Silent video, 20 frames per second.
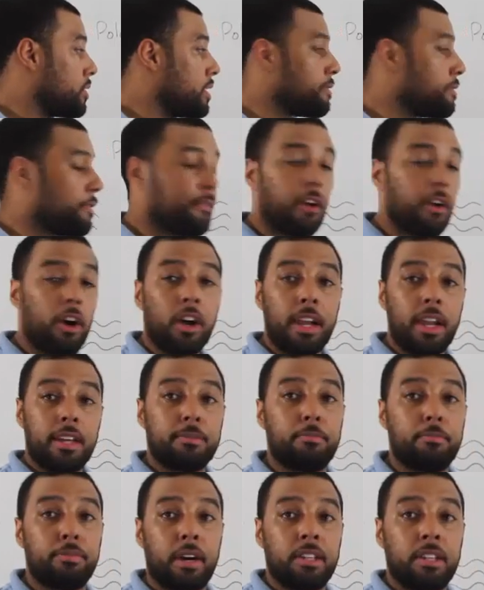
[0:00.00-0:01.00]
There's far less
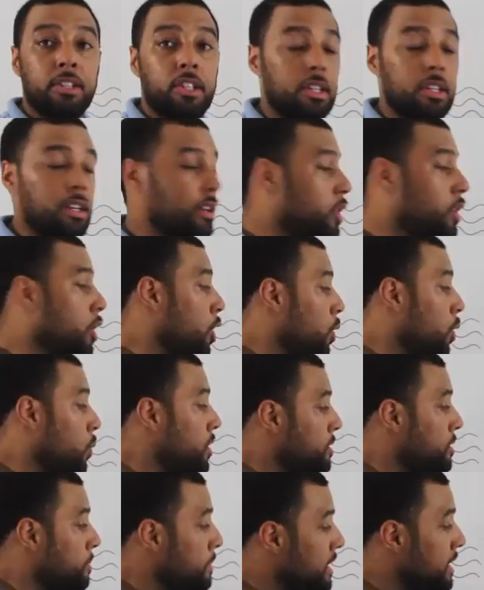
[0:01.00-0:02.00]
branching,
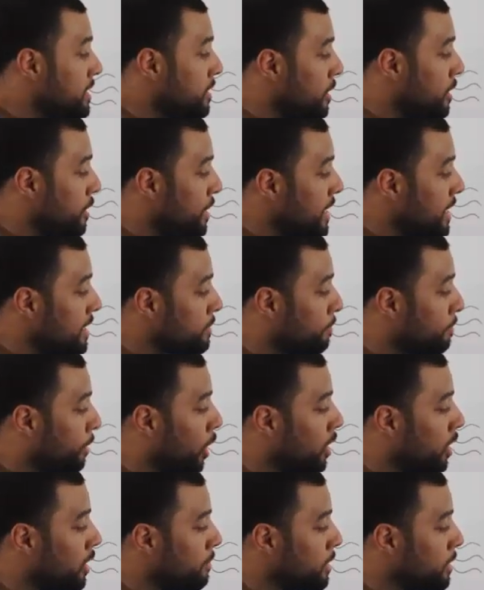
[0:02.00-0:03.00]
which means that these
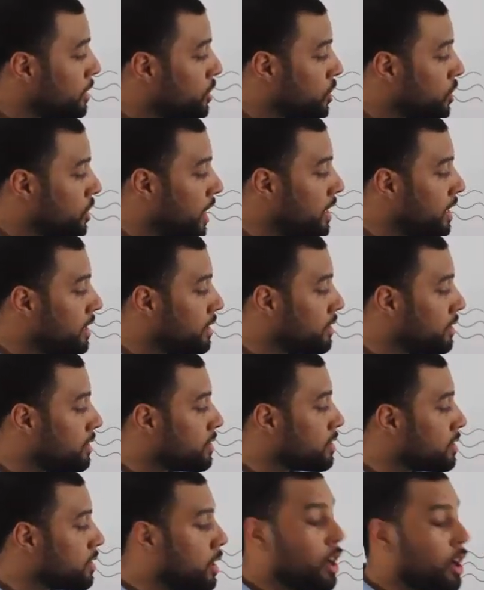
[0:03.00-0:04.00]
polymer
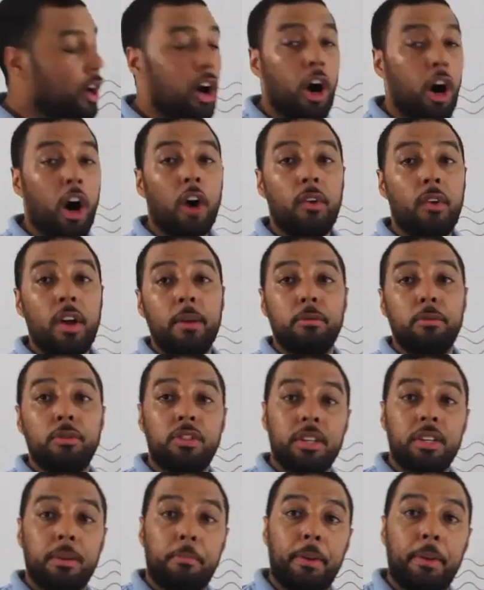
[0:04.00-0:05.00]
chains are able
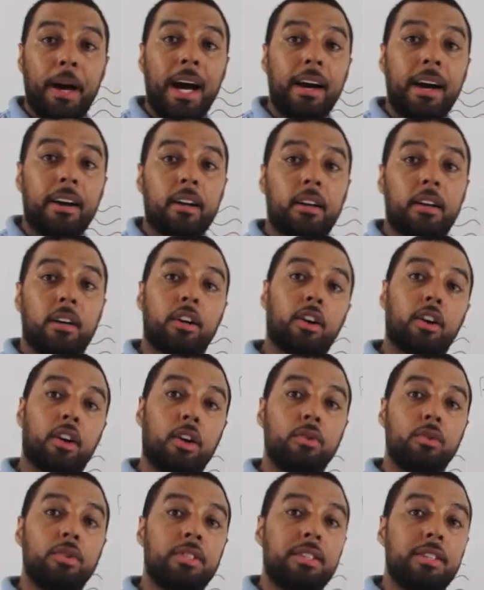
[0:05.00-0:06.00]
to pack
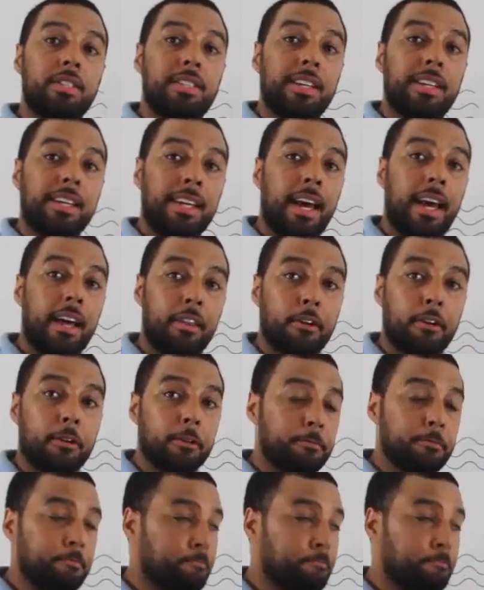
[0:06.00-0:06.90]
closer together.